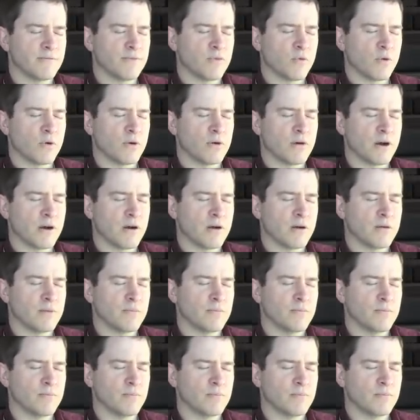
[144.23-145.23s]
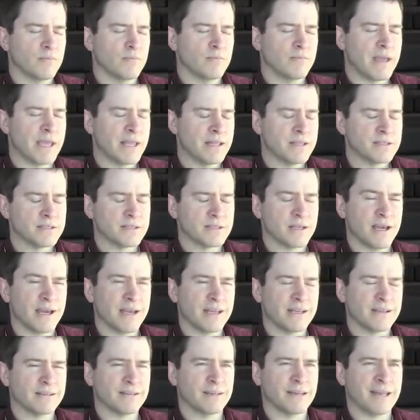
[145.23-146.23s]
for our main
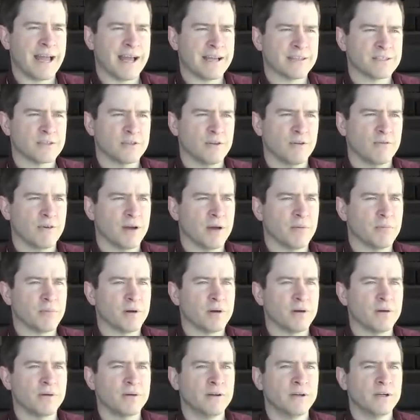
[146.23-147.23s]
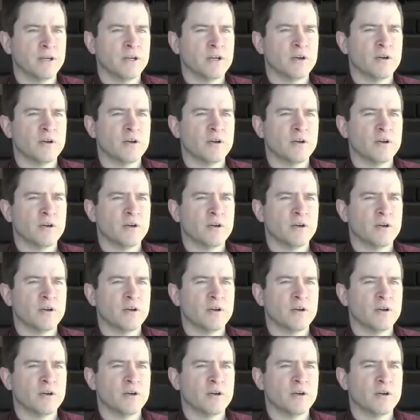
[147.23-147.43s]
site last November